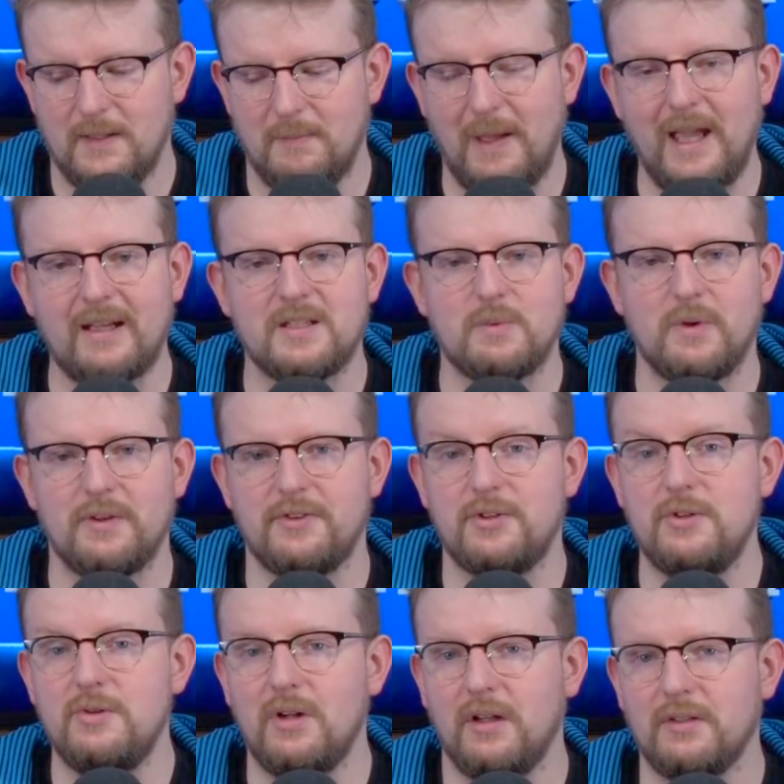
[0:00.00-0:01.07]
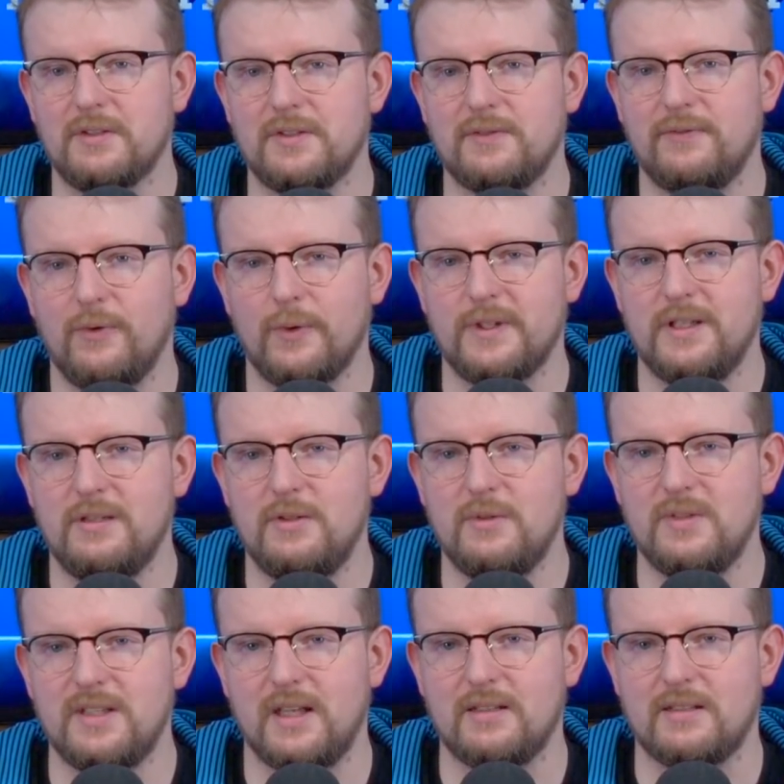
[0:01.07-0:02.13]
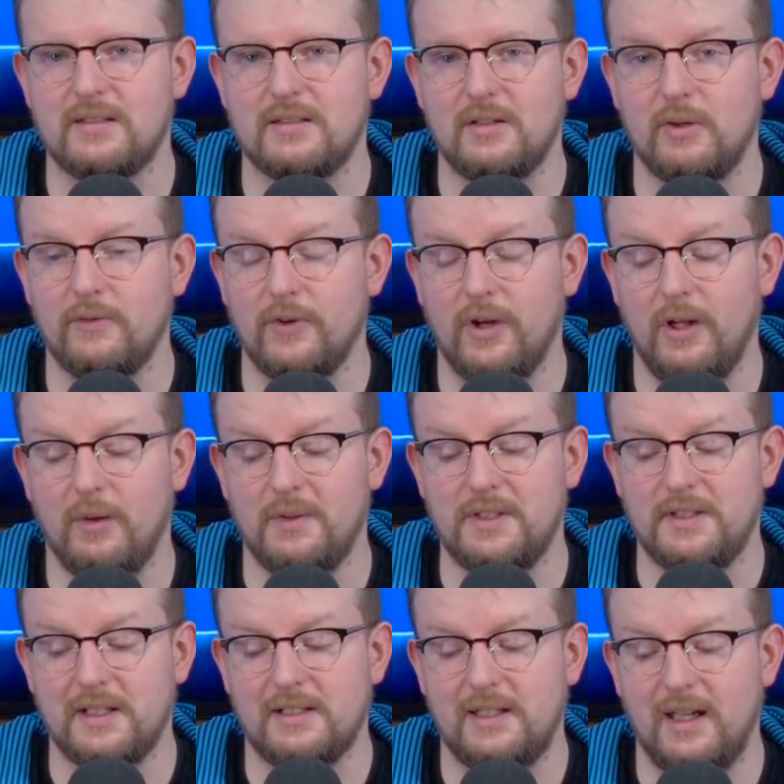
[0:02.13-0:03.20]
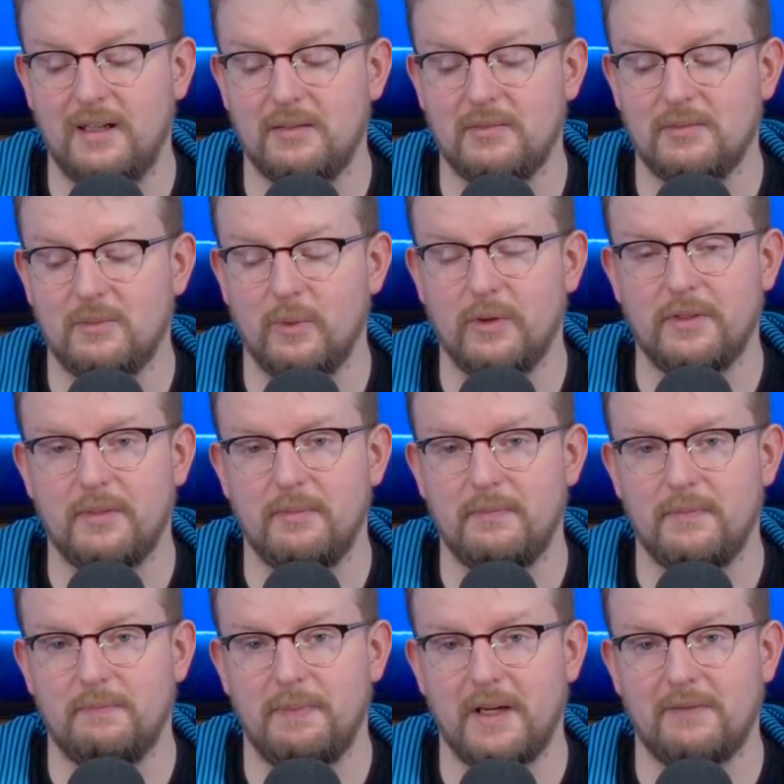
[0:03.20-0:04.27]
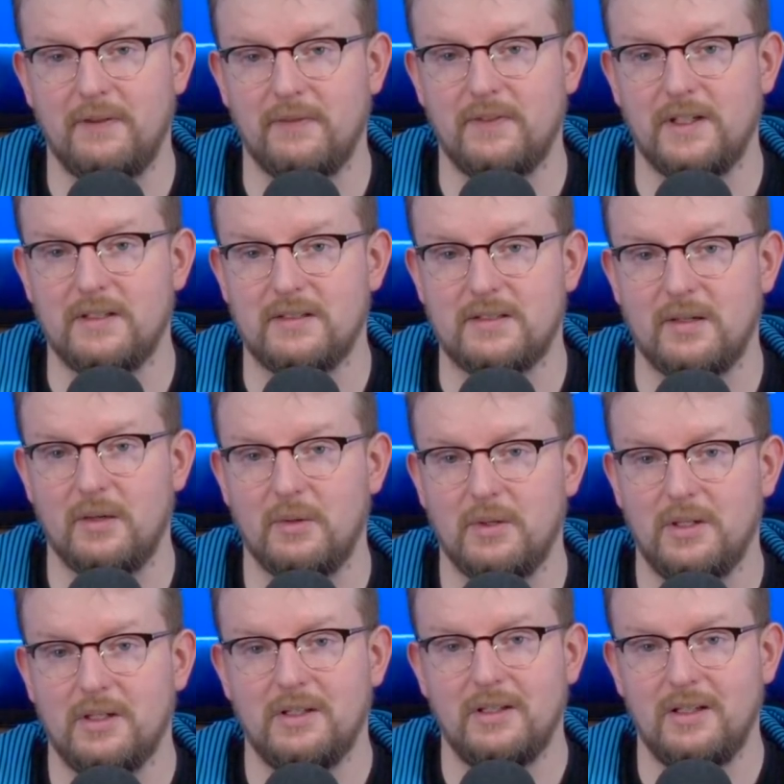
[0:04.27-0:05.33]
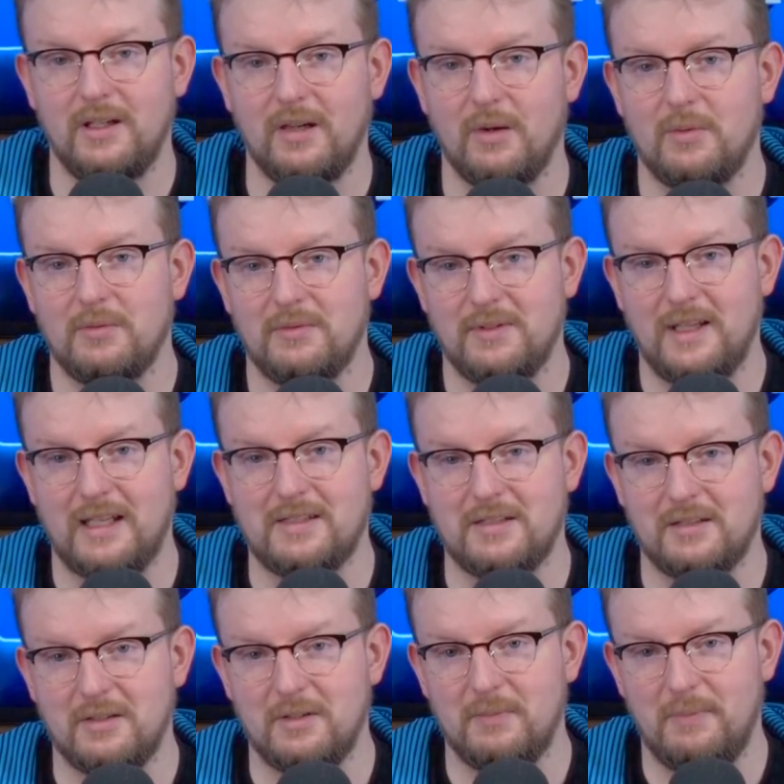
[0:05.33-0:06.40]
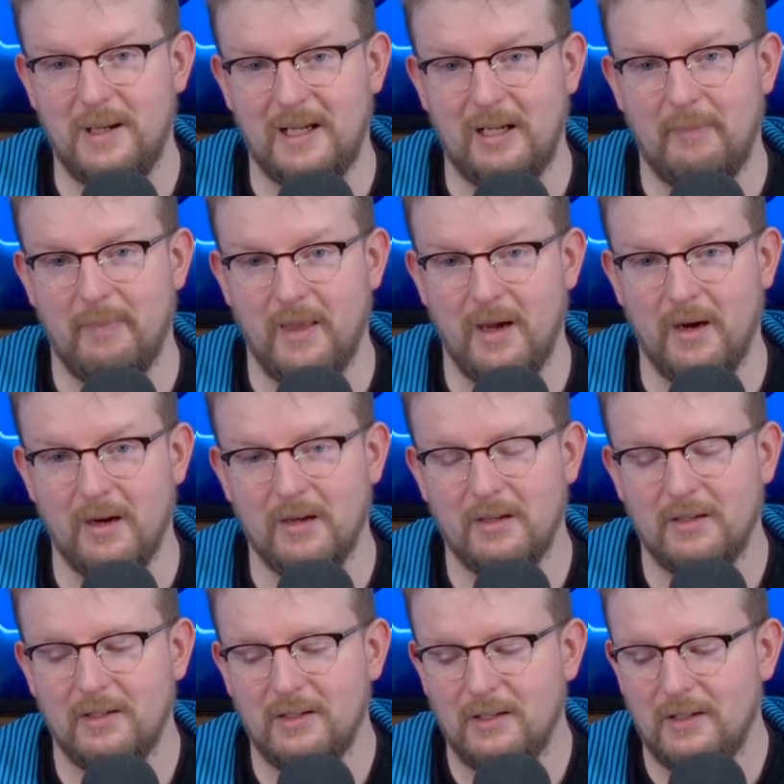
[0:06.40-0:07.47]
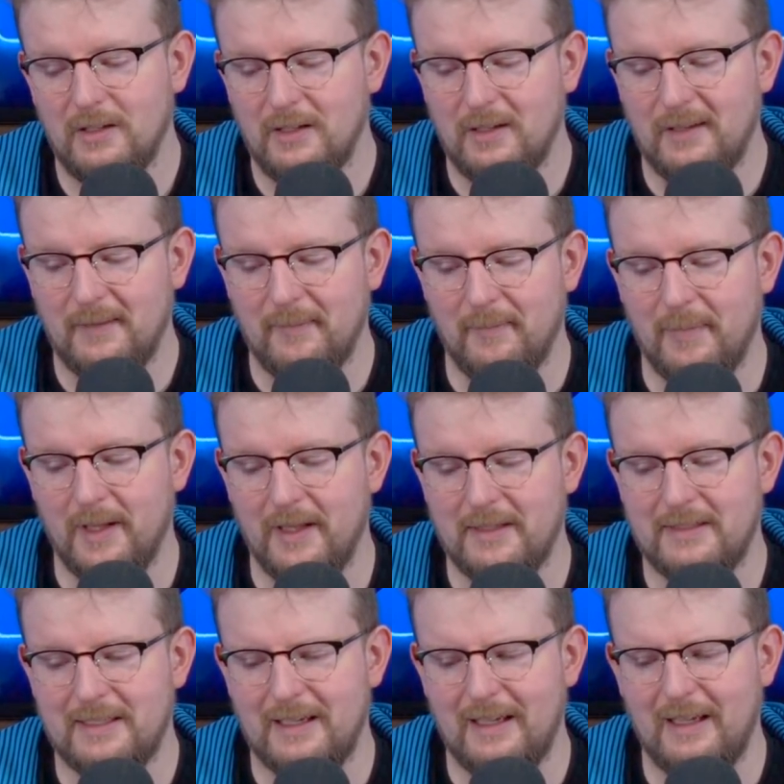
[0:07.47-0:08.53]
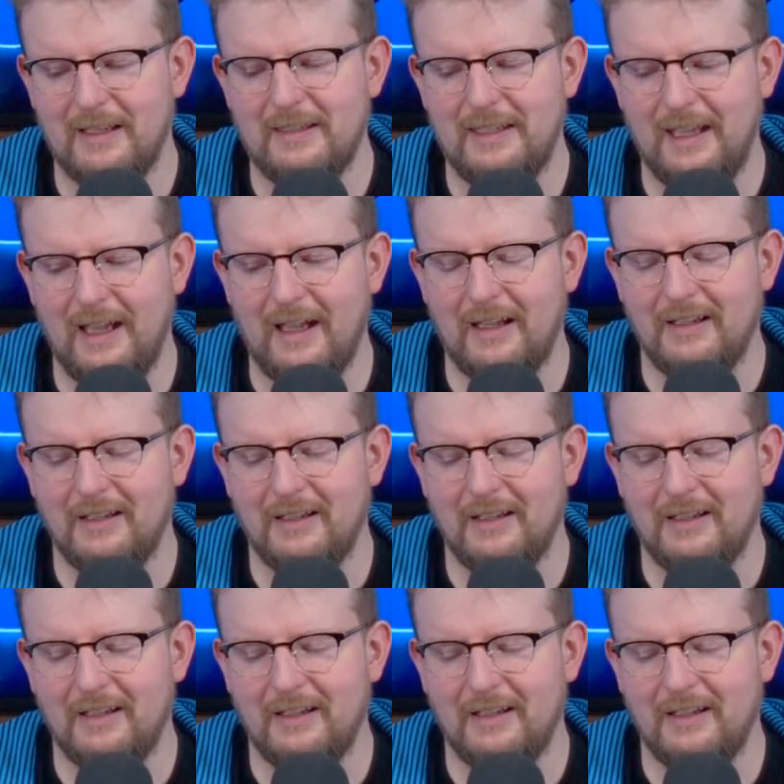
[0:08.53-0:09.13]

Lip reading: pack is worth $2.42 overall, with the Dictate worth $1.50. So, you know, that's a good pickup there. But yeah,